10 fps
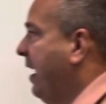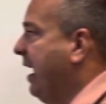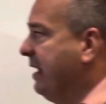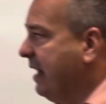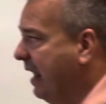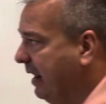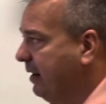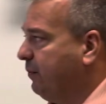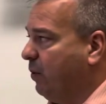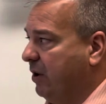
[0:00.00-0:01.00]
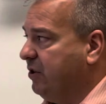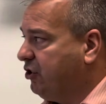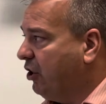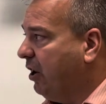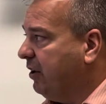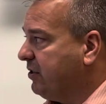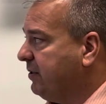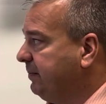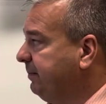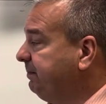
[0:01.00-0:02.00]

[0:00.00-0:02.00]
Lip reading: a -1 charge.